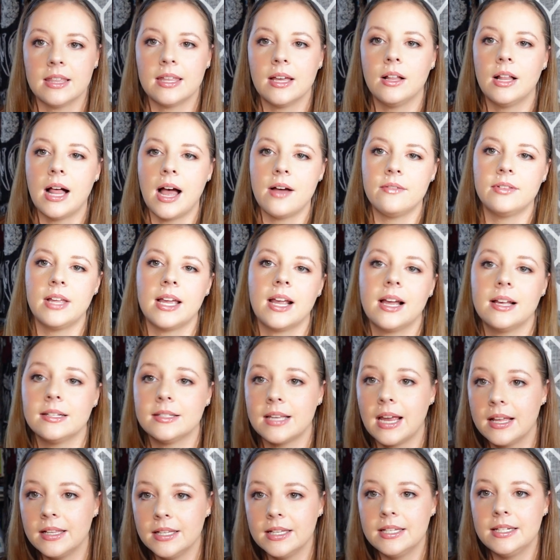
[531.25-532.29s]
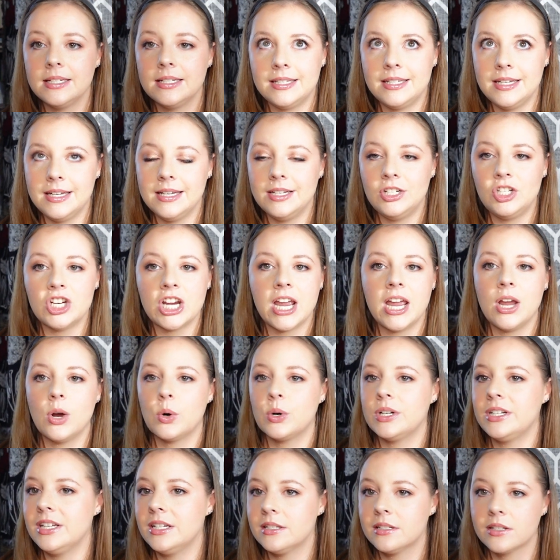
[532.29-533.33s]
They'll have like a silent DJ
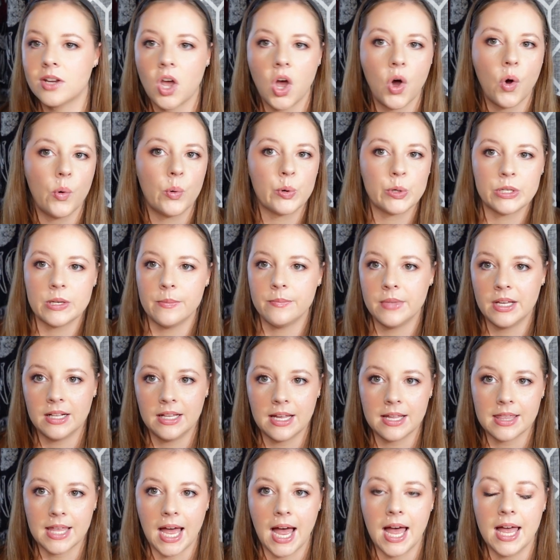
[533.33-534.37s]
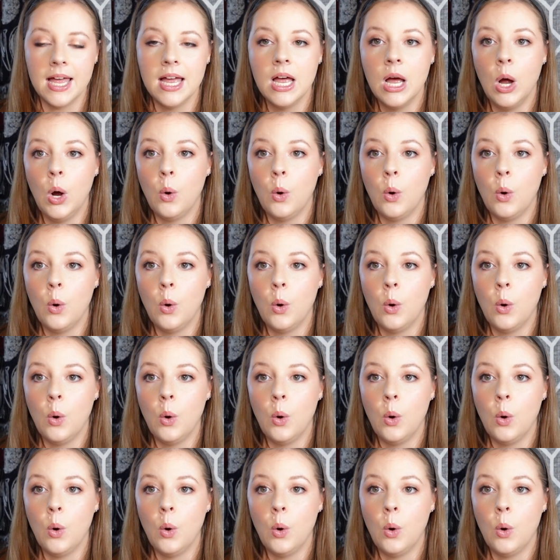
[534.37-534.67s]
or disco or something like that